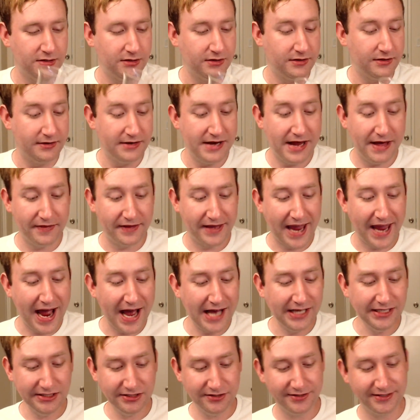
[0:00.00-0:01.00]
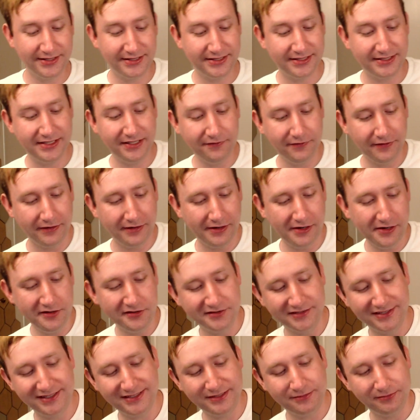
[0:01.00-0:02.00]
Now, the cast strength is a different nose.
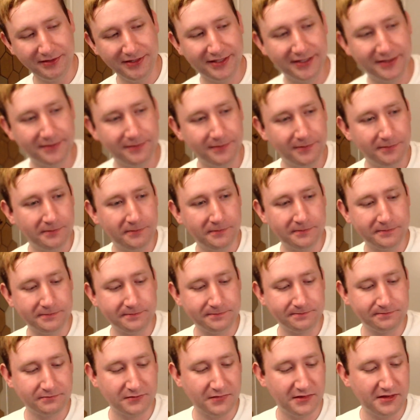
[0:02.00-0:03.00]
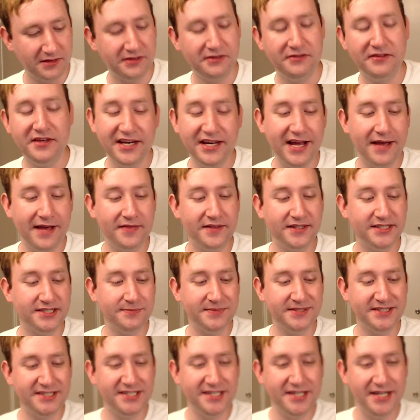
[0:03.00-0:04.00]
That's weird. Then again, this has been
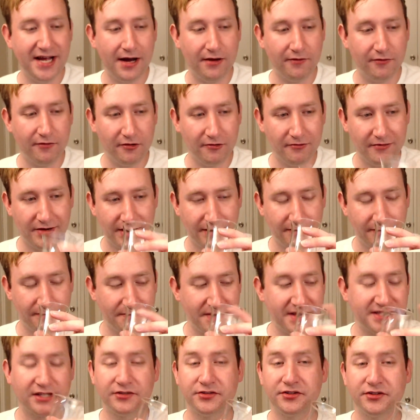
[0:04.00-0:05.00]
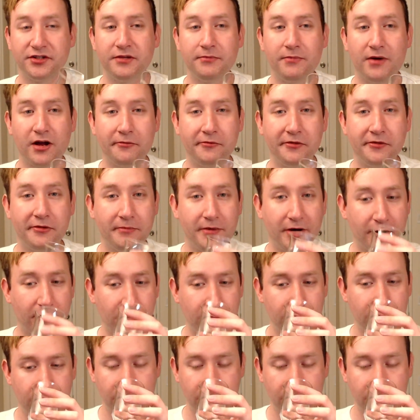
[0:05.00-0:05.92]
sitting out for a while. It's also the bottom of the bottle.